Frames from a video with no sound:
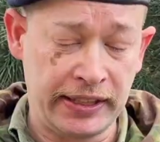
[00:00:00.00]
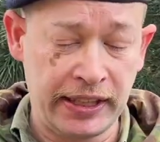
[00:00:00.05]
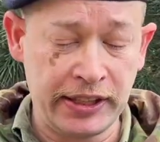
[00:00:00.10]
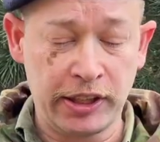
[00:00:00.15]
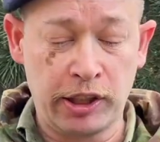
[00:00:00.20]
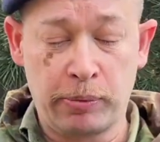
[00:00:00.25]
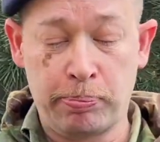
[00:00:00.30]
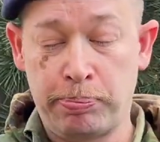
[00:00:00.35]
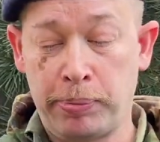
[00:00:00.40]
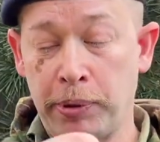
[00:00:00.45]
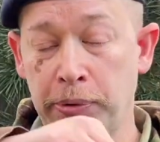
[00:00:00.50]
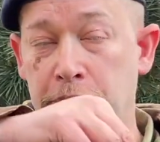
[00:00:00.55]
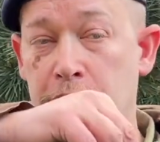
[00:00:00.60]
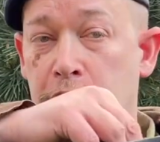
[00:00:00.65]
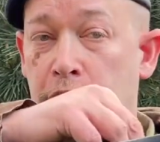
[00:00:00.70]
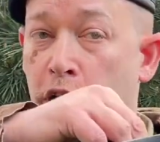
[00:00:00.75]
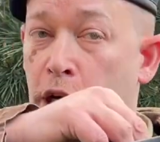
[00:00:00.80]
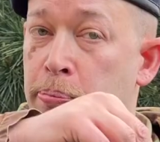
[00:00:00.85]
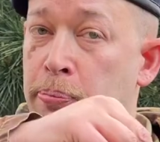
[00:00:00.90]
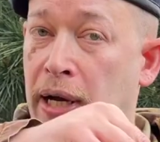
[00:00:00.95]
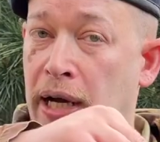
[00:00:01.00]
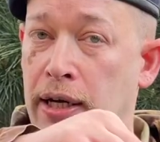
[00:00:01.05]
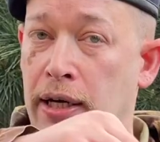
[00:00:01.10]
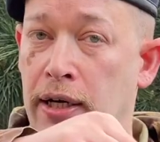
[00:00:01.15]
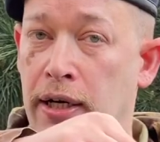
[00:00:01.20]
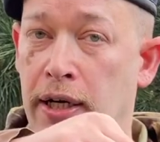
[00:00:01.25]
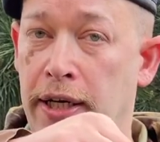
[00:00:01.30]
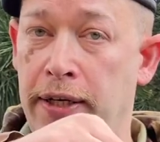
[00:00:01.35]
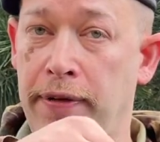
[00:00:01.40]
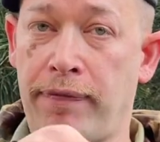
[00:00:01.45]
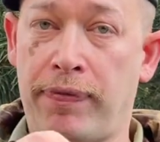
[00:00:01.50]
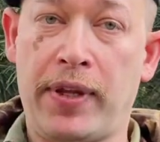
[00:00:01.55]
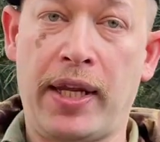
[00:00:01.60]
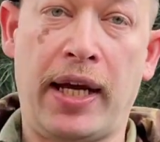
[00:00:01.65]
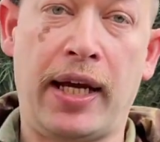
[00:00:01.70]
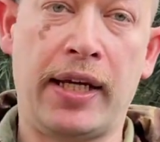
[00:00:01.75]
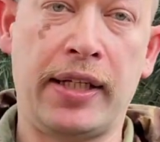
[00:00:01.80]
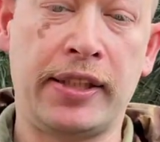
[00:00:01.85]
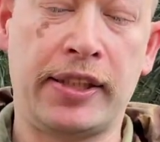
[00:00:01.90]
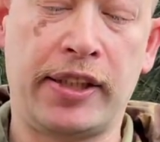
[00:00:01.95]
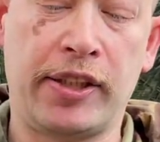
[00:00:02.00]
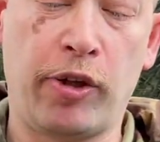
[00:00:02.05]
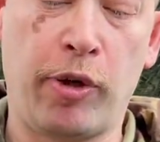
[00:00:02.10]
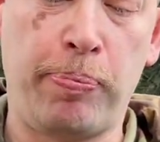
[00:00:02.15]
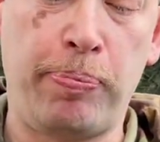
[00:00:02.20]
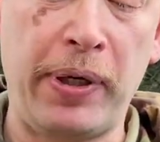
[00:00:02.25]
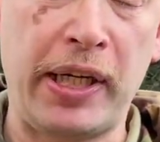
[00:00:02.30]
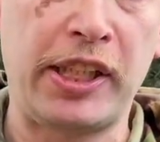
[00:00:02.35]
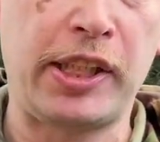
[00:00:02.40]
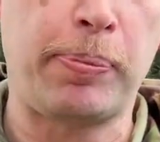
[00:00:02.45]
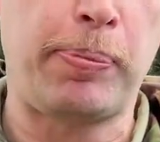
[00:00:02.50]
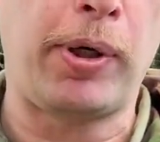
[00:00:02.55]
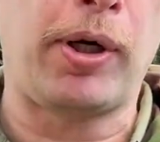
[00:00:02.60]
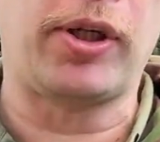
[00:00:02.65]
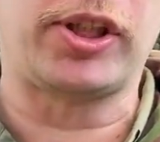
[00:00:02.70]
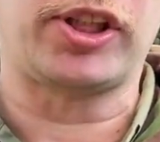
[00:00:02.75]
high, like we've shown you in the earlier Falklands video or the